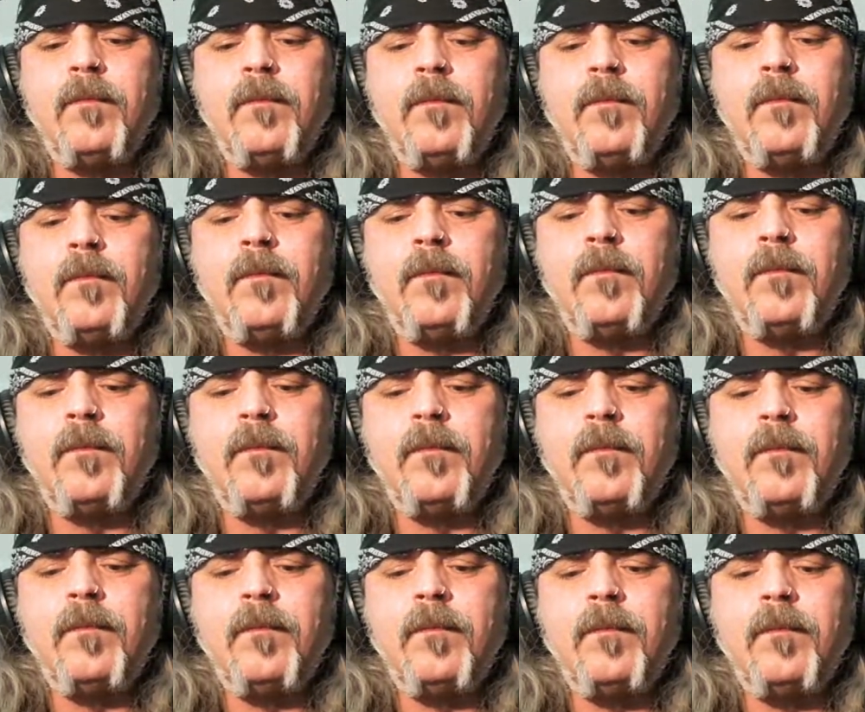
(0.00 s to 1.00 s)

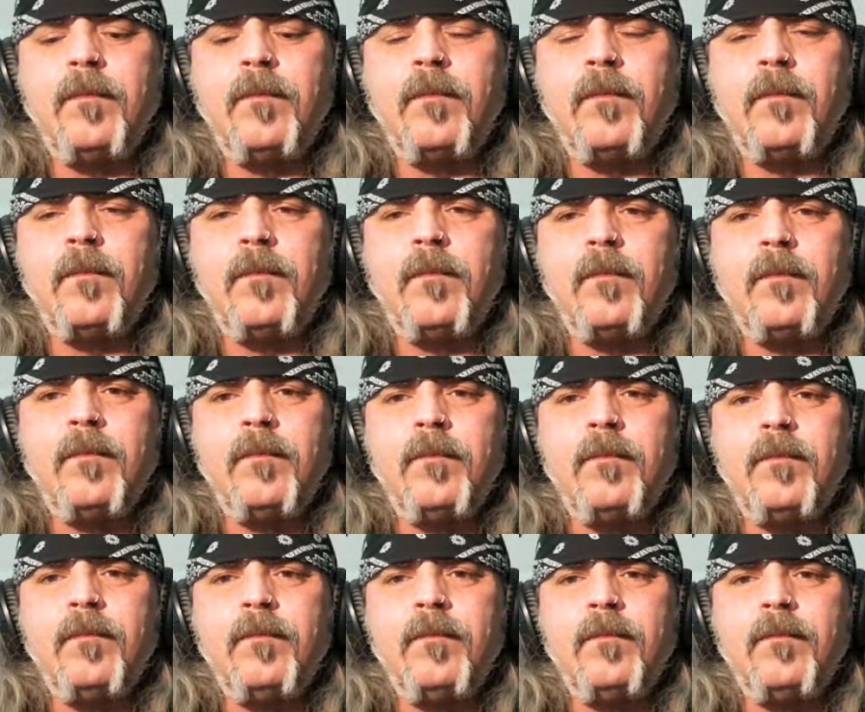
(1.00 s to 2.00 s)

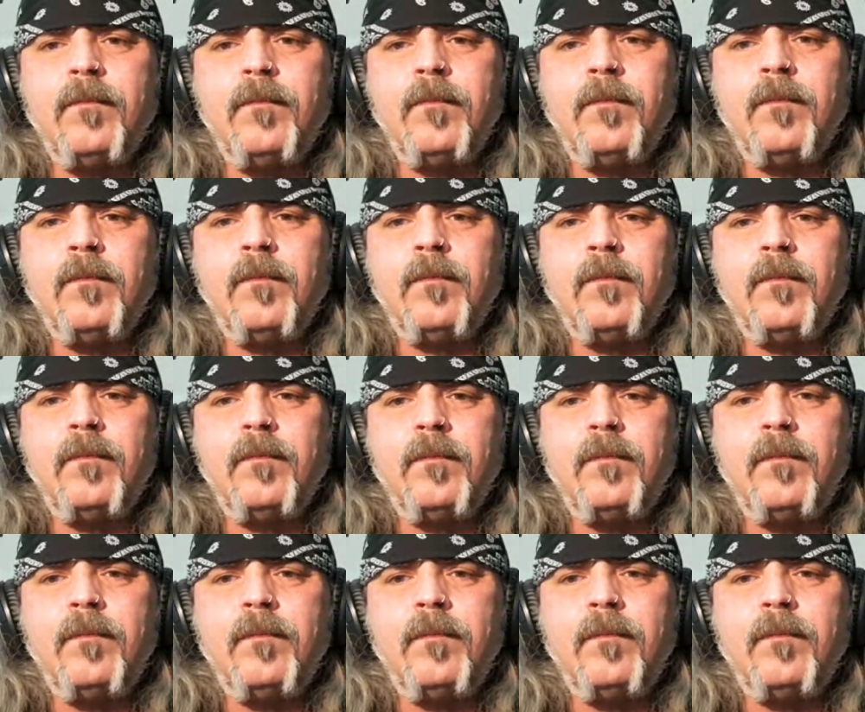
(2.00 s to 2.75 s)
This person isn't speaking.